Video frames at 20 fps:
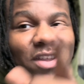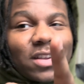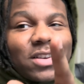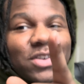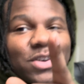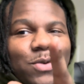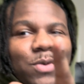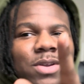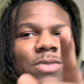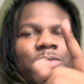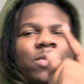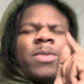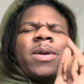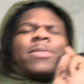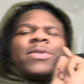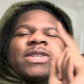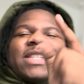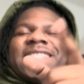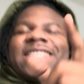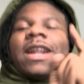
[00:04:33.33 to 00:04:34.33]
Should win.
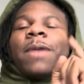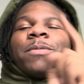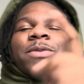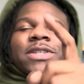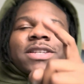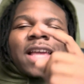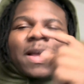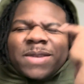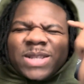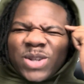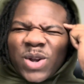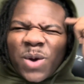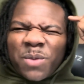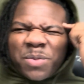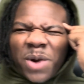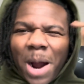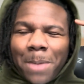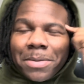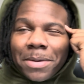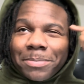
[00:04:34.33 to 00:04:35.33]
Remember, it's a numbers game. It's all
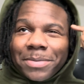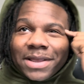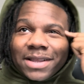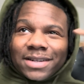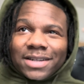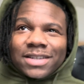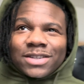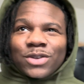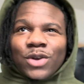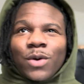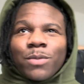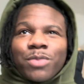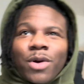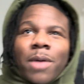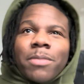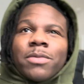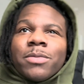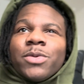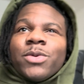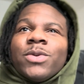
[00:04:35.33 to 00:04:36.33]
probability. It's all
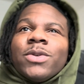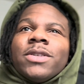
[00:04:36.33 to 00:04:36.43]
probable.